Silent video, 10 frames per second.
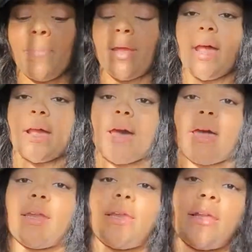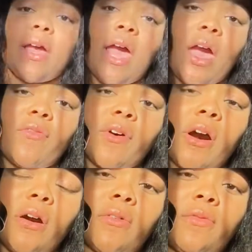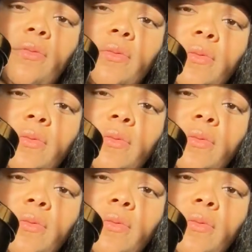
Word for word: but I got it half off,